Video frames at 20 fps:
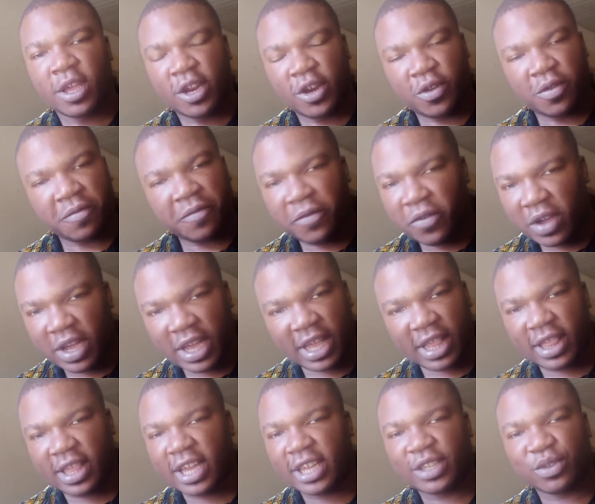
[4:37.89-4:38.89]
Don't forget
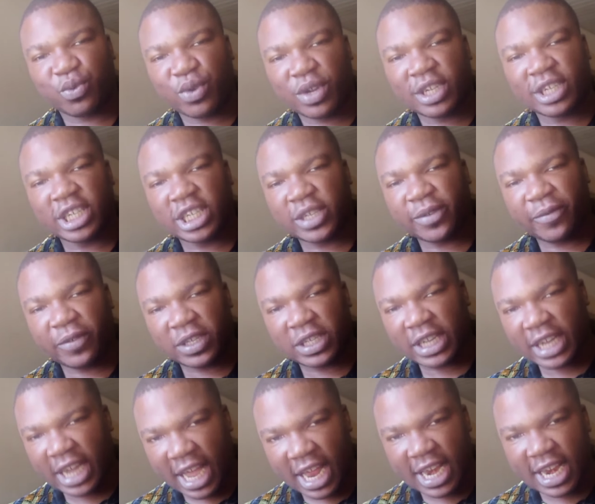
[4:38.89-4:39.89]
that when she is
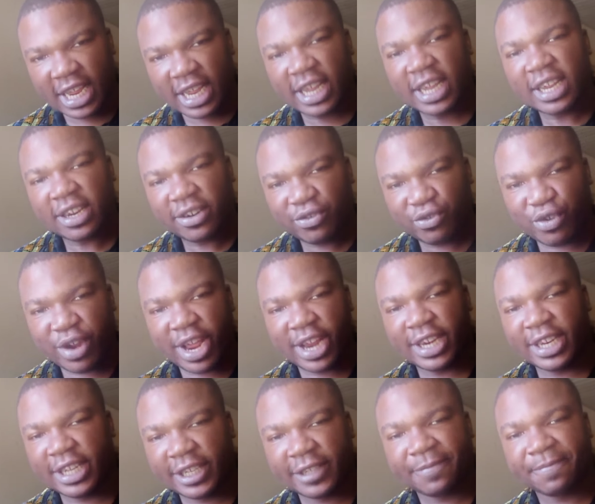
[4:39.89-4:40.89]
physically
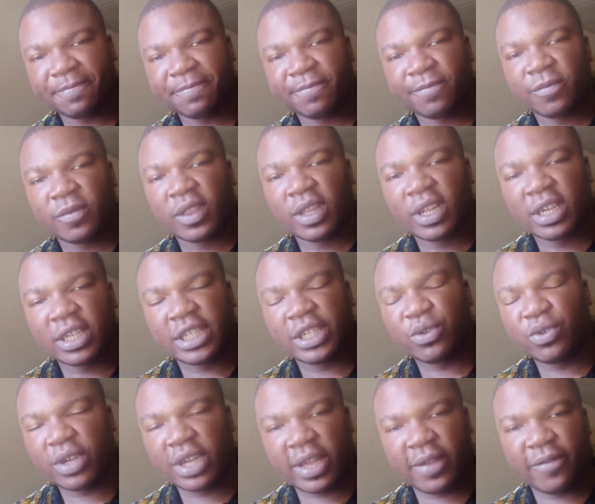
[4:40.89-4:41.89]
ready, she
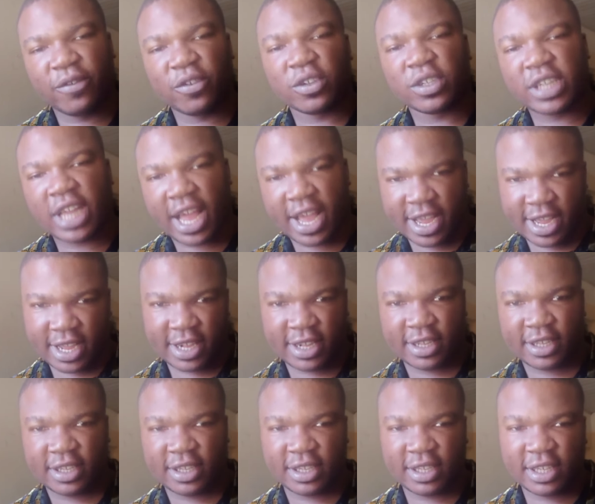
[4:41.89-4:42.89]
will give you
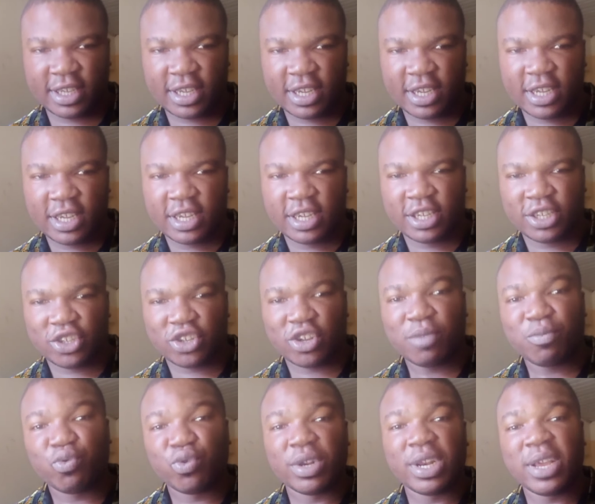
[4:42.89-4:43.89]
signs.
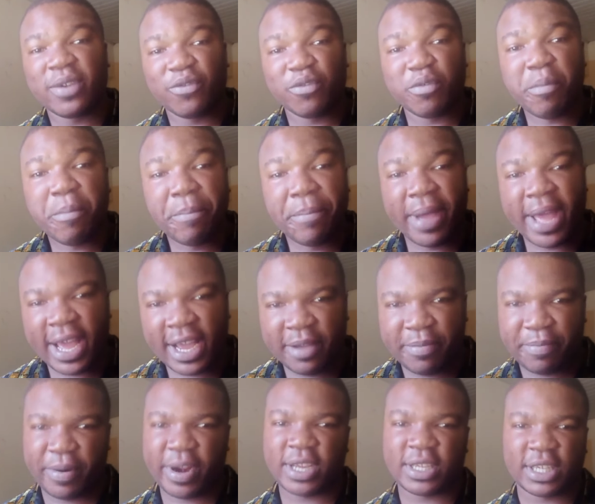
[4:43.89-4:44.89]
Some will even beg
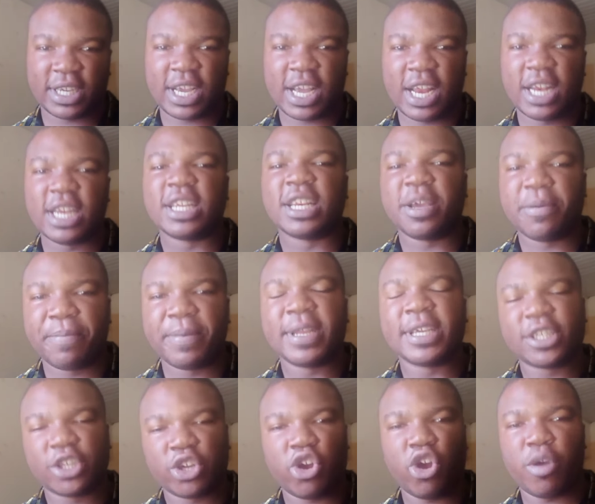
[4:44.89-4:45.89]
practically that
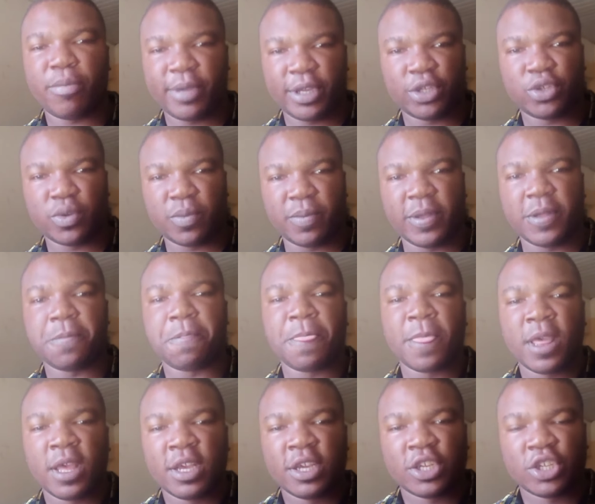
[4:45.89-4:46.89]
please come into me.
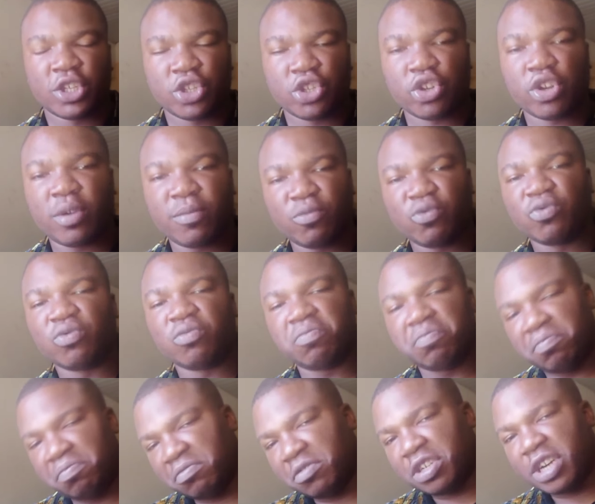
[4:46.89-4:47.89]
Some will
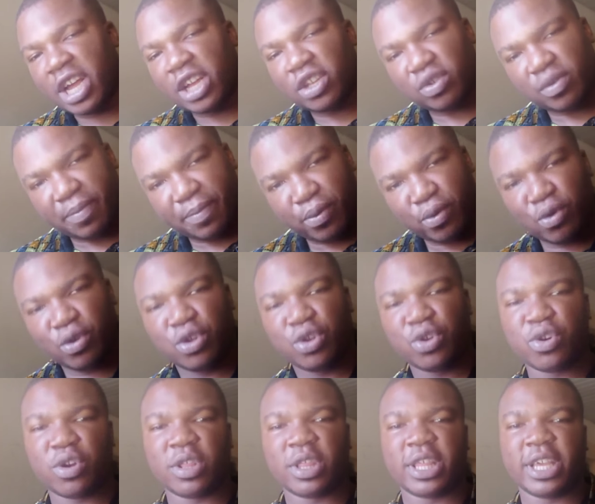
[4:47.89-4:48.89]
try to pull
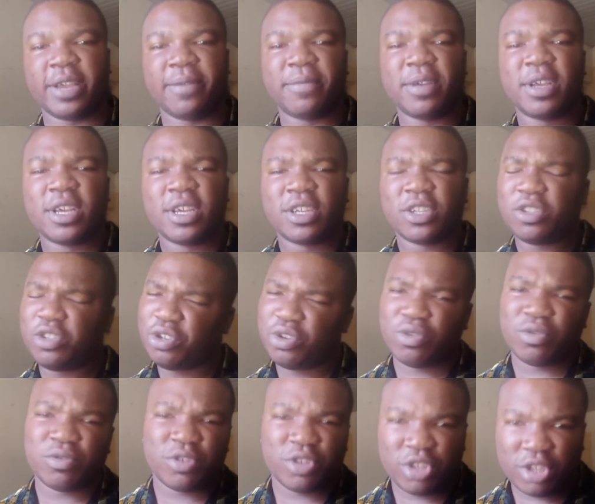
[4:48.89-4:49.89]
you on them. So, you
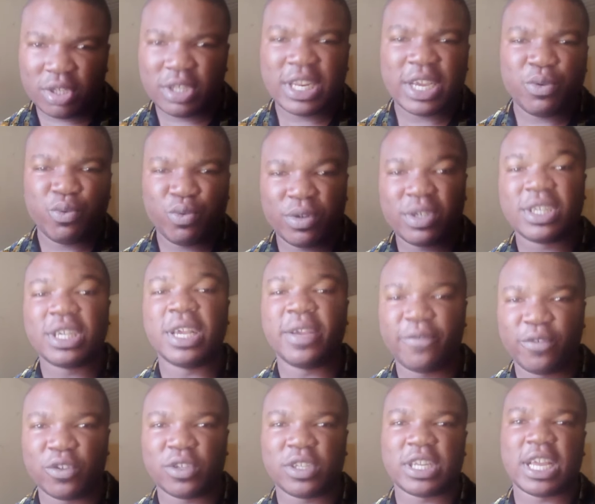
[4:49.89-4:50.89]
know, they would give
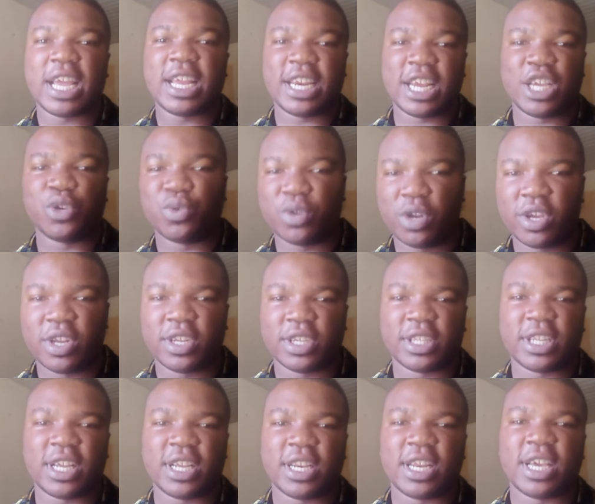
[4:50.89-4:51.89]
you sign that you will
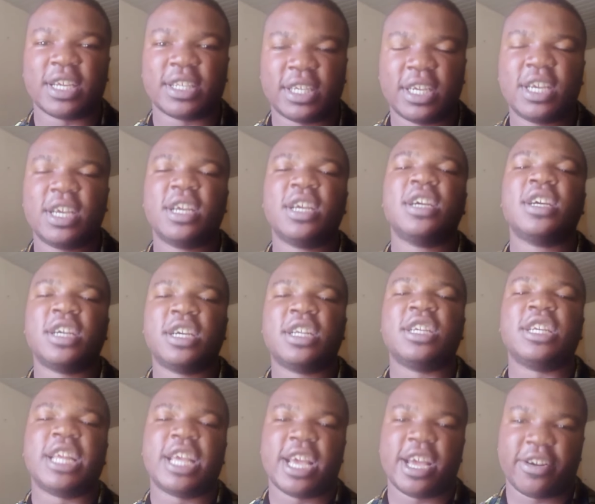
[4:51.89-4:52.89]
understand that
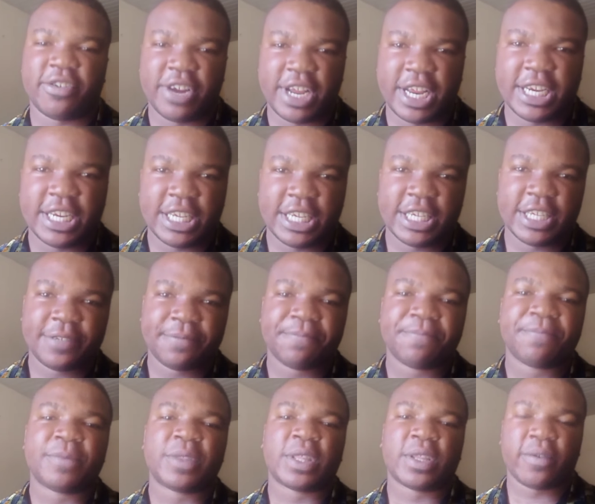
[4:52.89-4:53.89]
they are ready
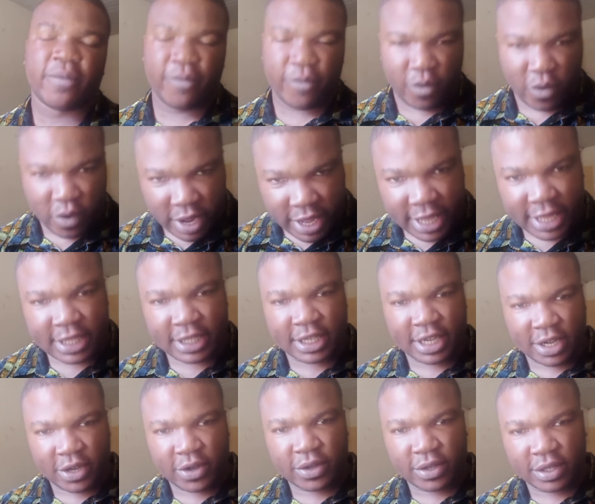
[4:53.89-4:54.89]
for
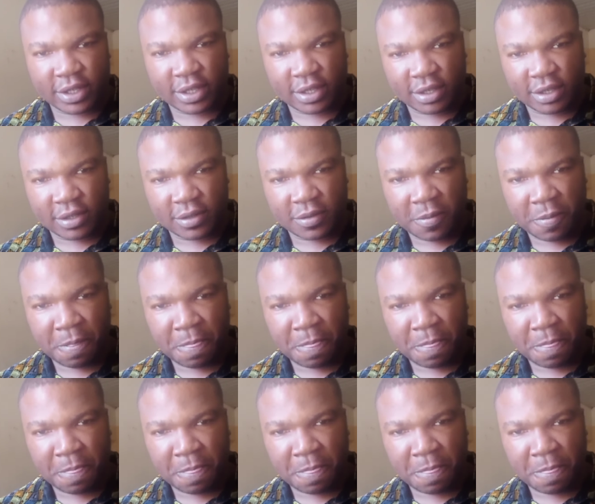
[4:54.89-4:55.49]
intercourse.